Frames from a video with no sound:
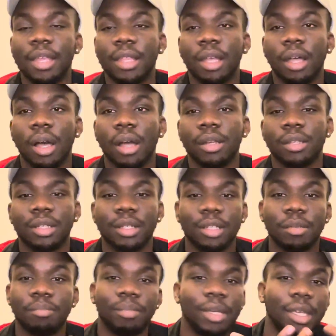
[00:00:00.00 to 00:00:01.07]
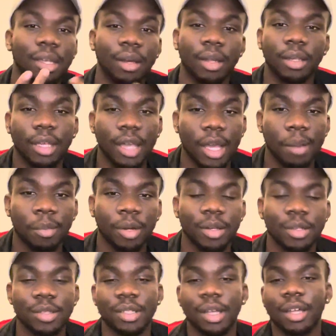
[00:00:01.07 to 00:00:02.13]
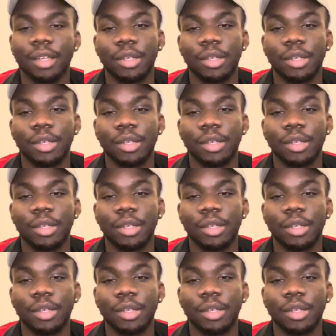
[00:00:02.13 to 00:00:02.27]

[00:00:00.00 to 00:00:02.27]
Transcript: the content and being on camera is not